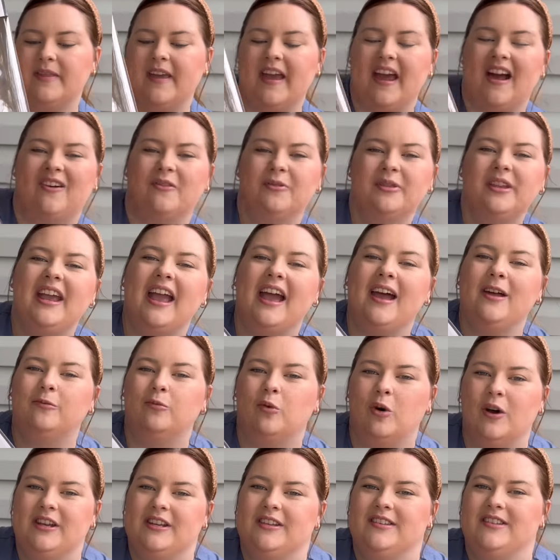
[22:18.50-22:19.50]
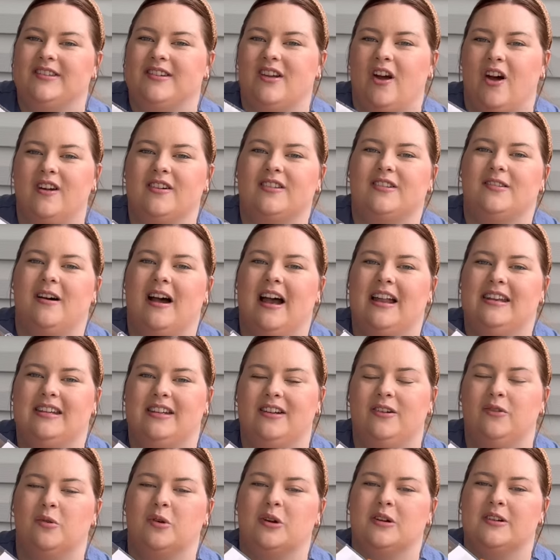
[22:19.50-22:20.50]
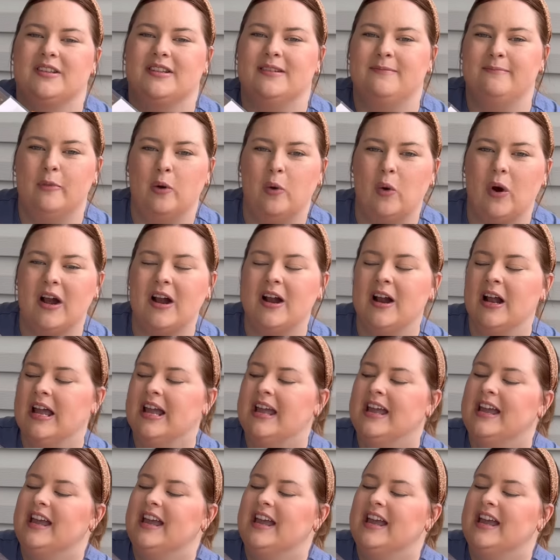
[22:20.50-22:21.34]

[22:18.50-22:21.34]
They only had one in stock so I did order some more.